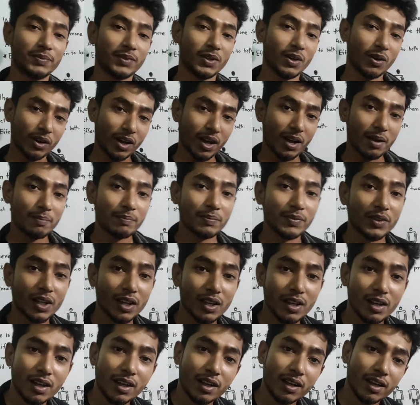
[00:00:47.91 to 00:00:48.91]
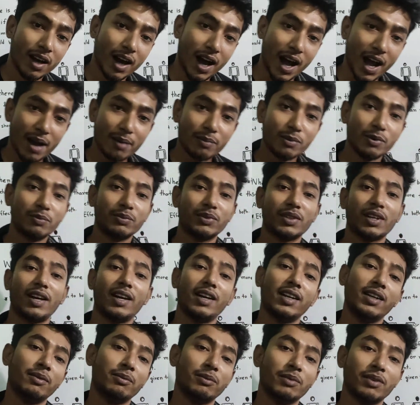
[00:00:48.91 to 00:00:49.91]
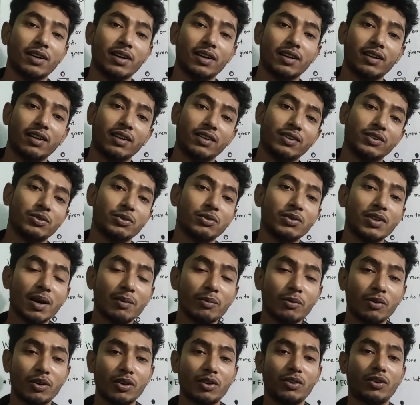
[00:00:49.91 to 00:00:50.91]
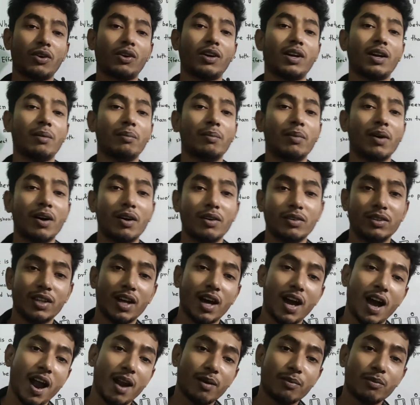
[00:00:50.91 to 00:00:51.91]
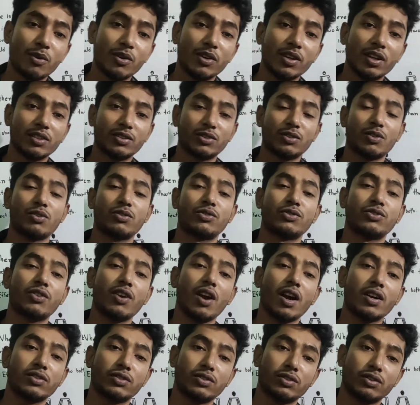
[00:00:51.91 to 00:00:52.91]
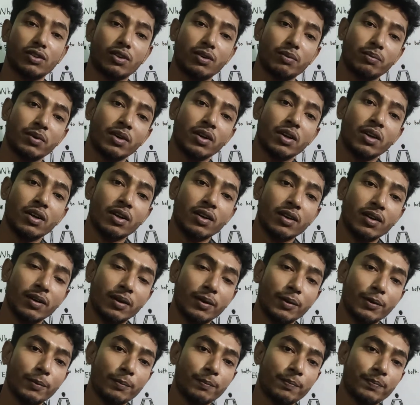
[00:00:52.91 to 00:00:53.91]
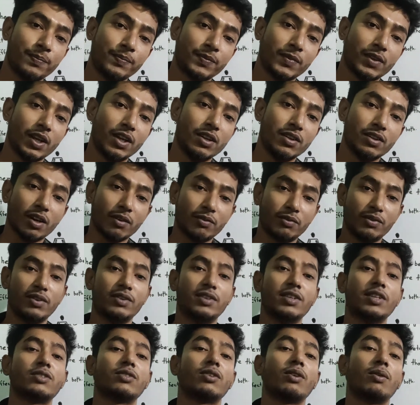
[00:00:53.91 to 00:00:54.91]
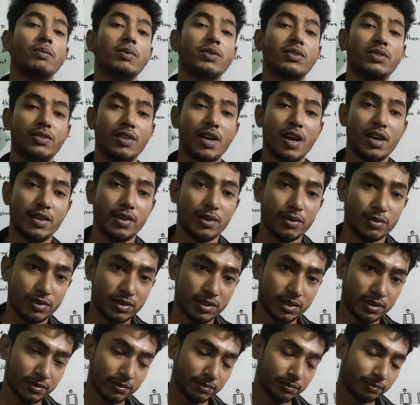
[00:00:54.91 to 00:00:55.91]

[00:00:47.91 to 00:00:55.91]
Okay, I am Mumtahir Imran. Today I'm going to talk about the harmonious construction of interpretation of statutes.